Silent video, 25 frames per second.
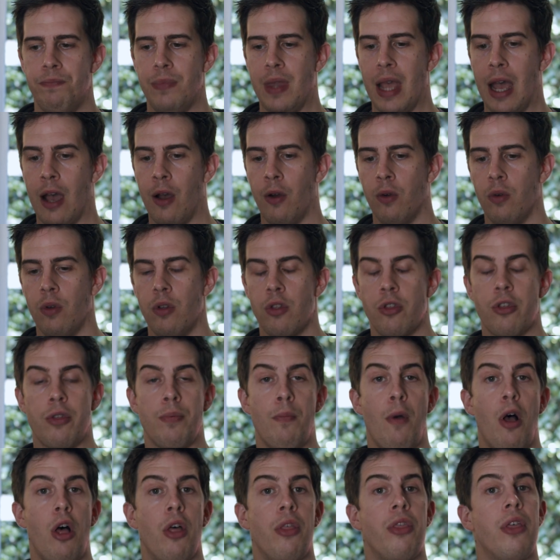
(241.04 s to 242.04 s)
Now,
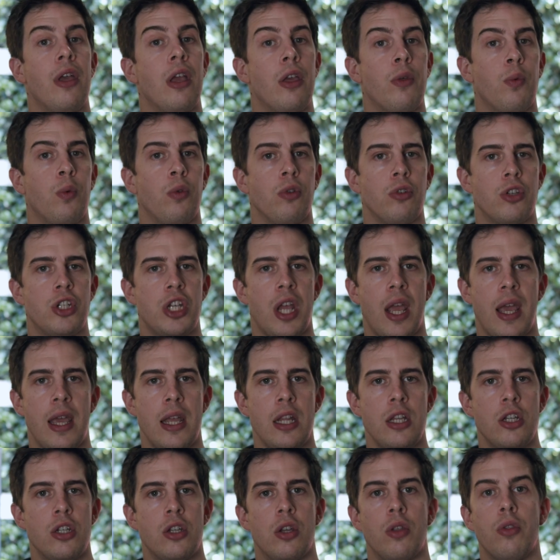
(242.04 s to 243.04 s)
small things will
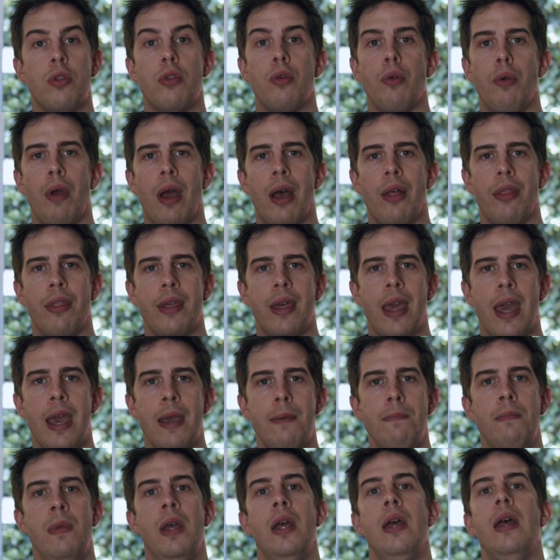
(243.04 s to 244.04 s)
change throughout the
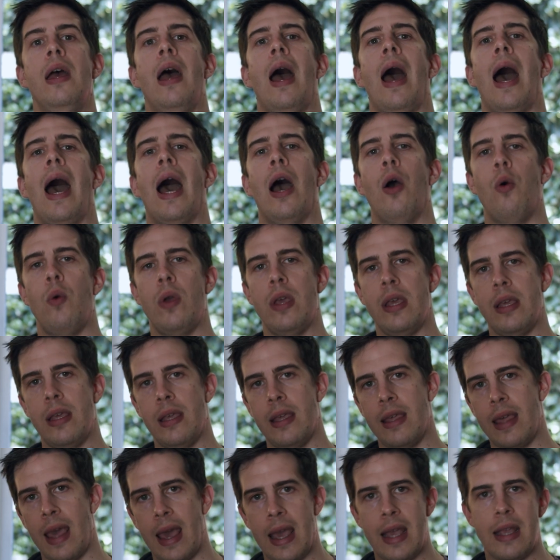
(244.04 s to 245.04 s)
game, how we
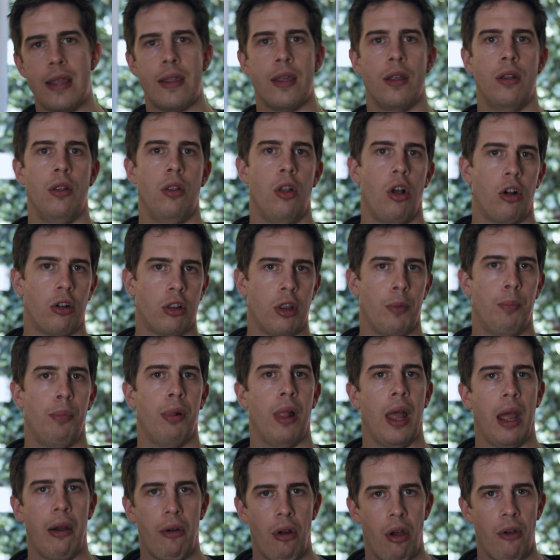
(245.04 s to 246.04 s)
gate and lock the
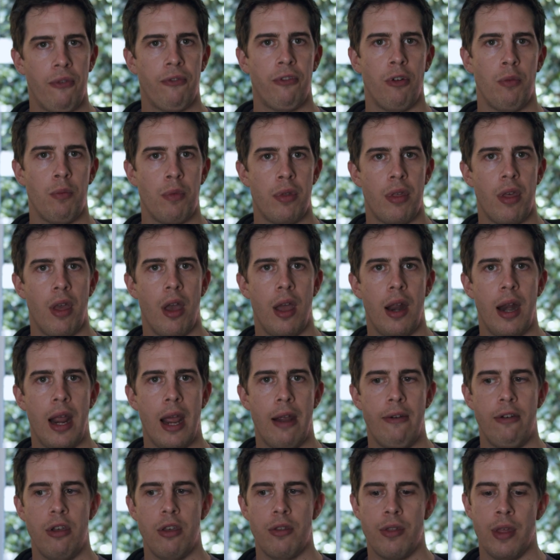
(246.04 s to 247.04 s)
player off from certain
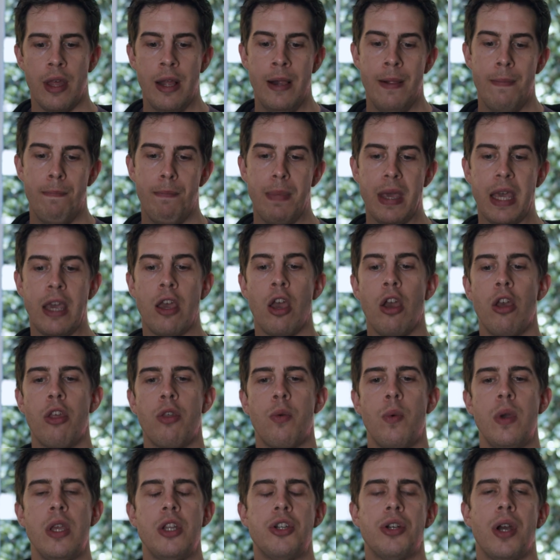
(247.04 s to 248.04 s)
areas.
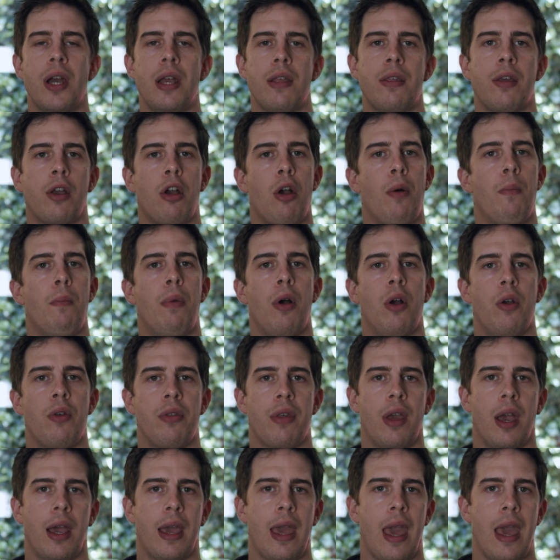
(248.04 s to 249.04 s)
Because we try to
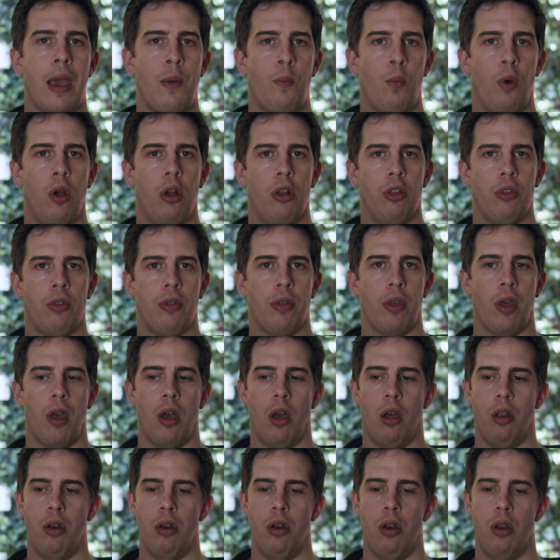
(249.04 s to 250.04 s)
compose our game worlds
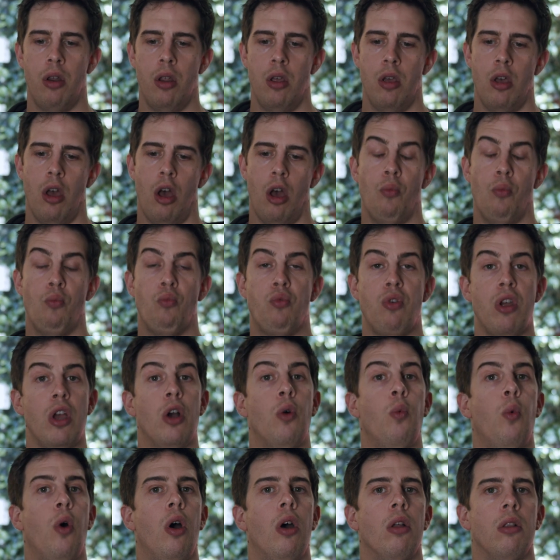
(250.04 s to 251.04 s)
on
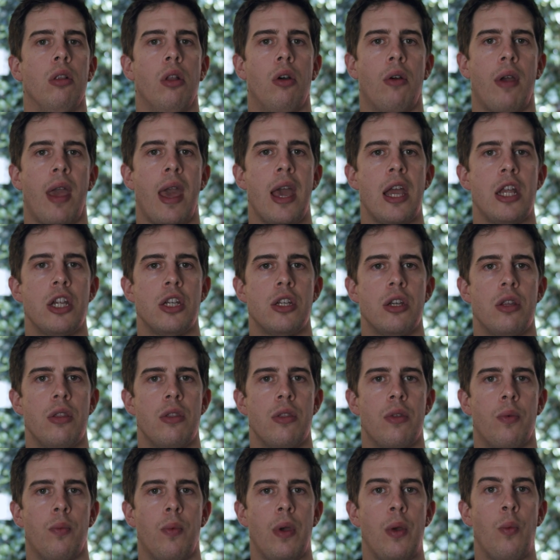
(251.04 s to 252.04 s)
real world
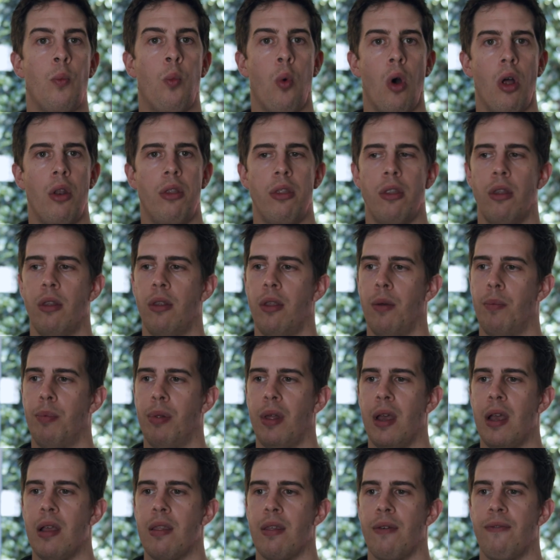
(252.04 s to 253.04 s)
locations, we want the
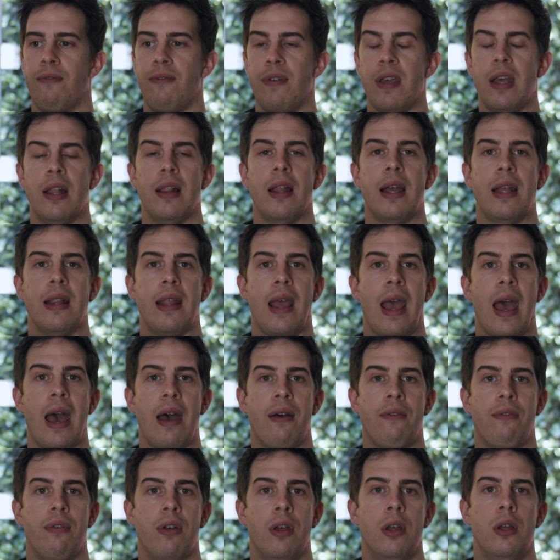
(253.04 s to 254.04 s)
player to feel like they
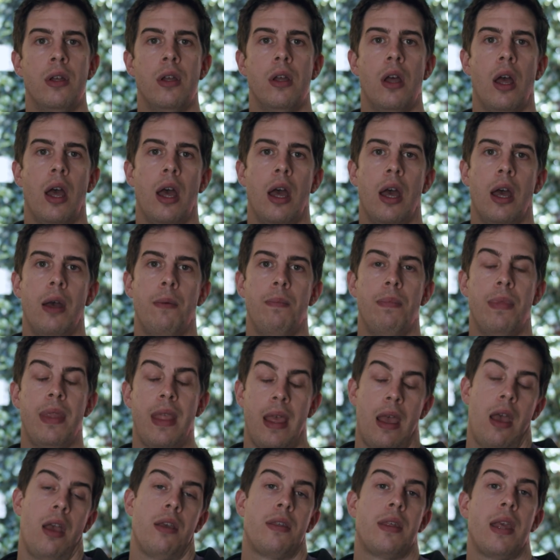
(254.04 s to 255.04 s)
have
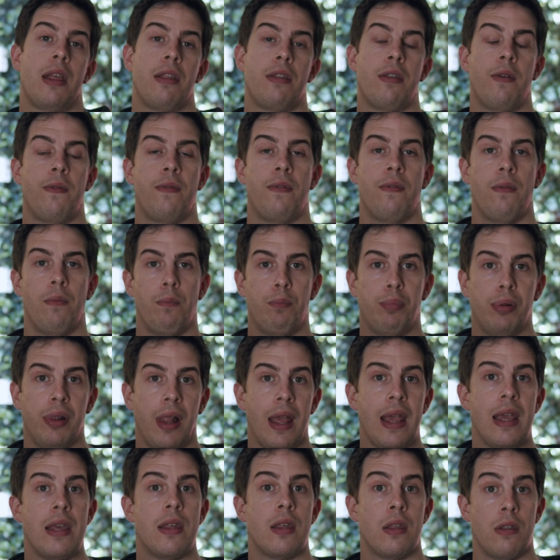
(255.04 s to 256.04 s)
a sense of
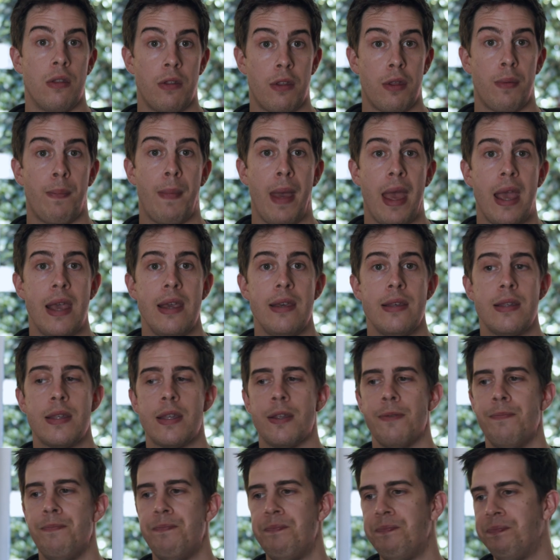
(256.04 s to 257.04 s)
place and
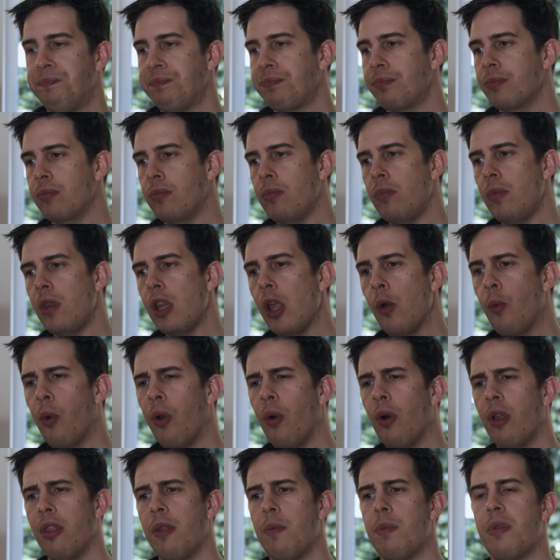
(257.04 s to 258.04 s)
space. We
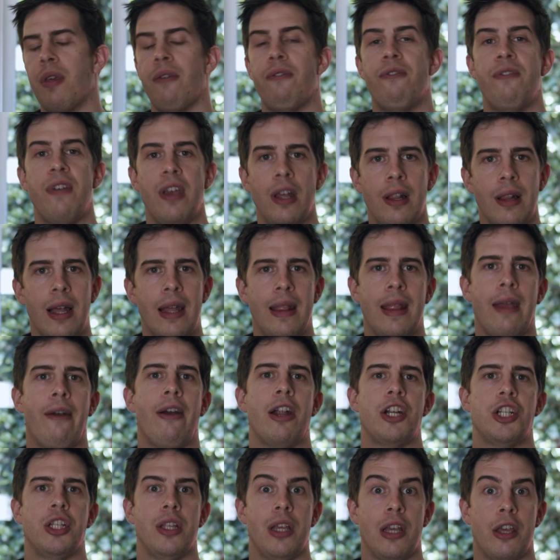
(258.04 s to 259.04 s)
want them to feel like they're
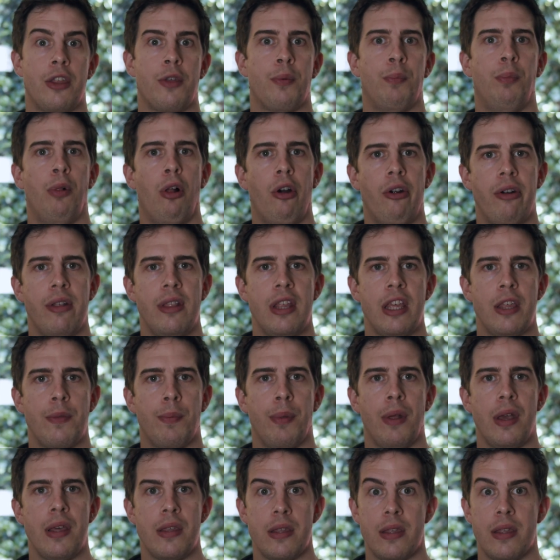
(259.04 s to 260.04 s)
actually exploring these
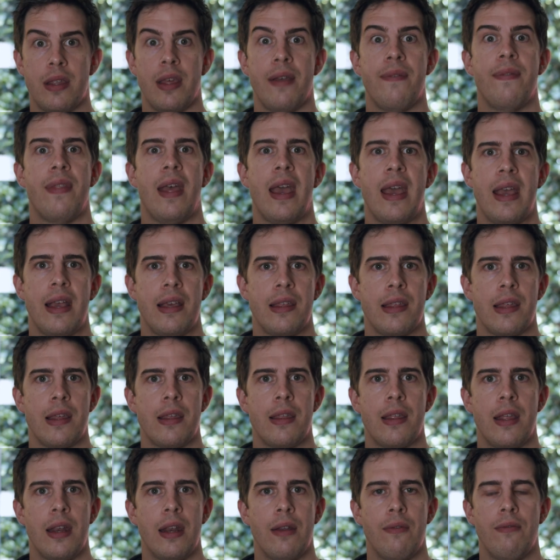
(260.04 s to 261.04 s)
places if they
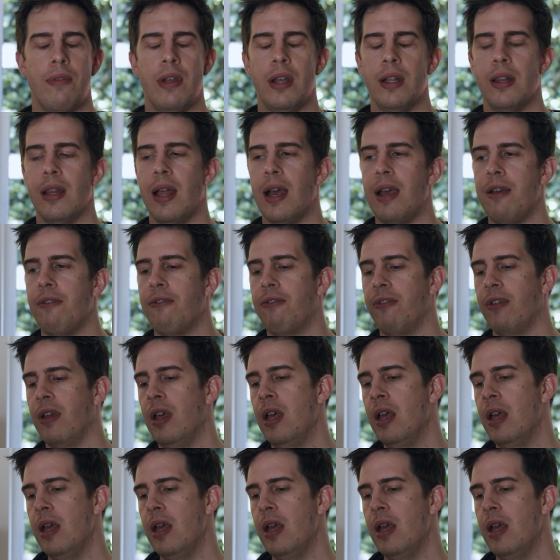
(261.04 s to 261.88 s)
existed in real life.